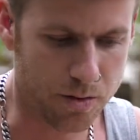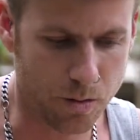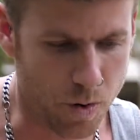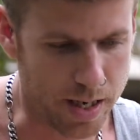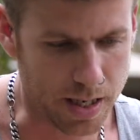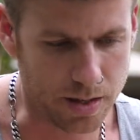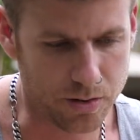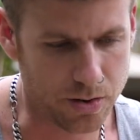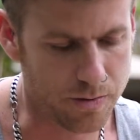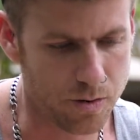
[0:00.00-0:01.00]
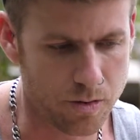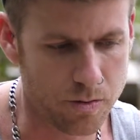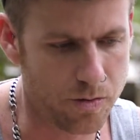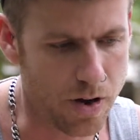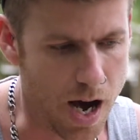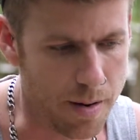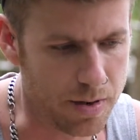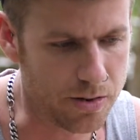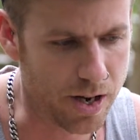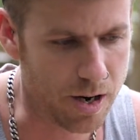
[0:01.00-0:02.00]
went into the
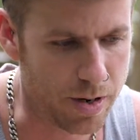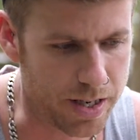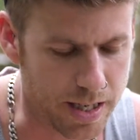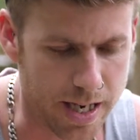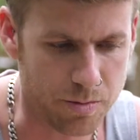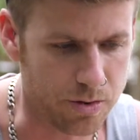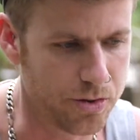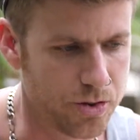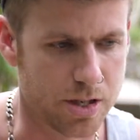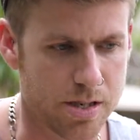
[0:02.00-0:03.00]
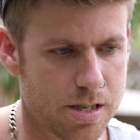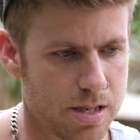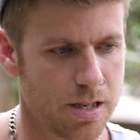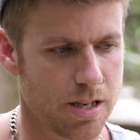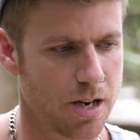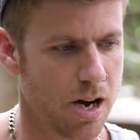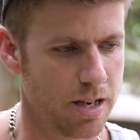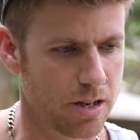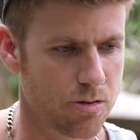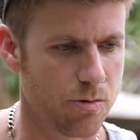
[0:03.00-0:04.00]
4th ceremony, and that was just the kind
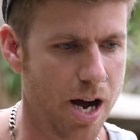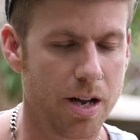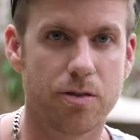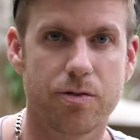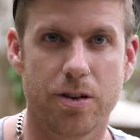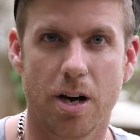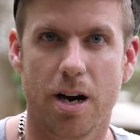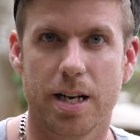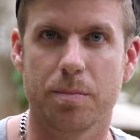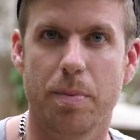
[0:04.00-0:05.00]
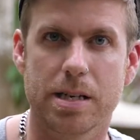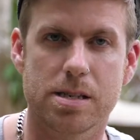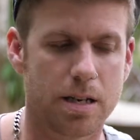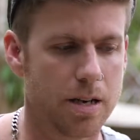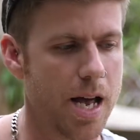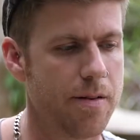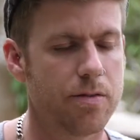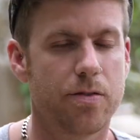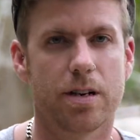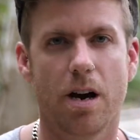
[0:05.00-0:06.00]
of grand finale. Basically,
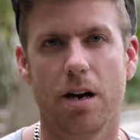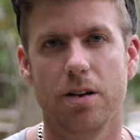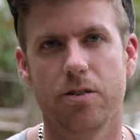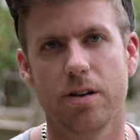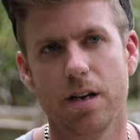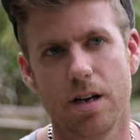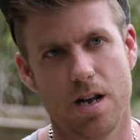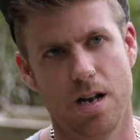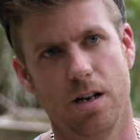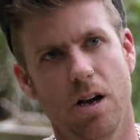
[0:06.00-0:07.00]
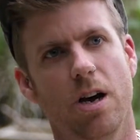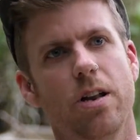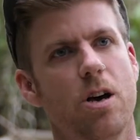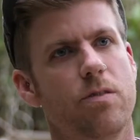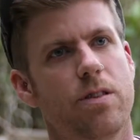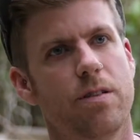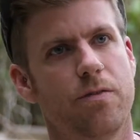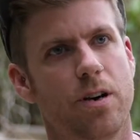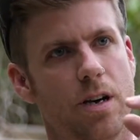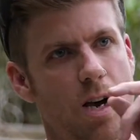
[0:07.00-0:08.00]
everything that I'd learned over
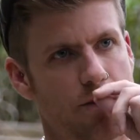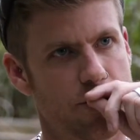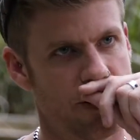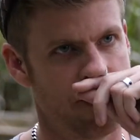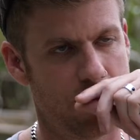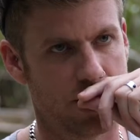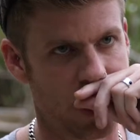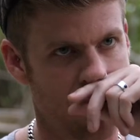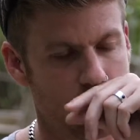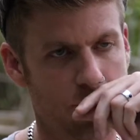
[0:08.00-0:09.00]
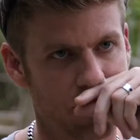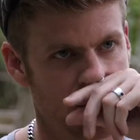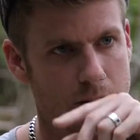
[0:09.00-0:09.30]
the first couple,